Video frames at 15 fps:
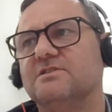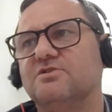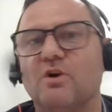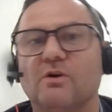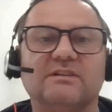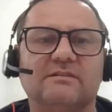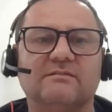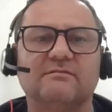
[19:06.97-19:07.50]

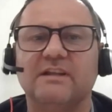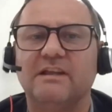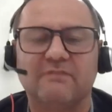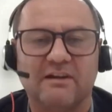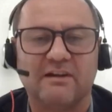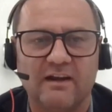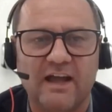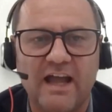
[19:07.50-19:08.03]
don't
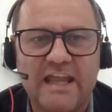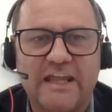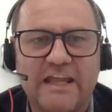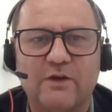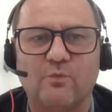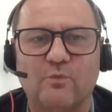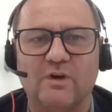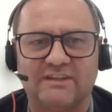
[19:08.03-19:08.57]
even like
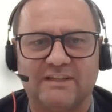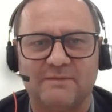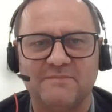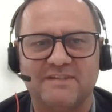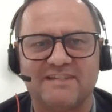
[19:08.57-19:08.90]
what I'm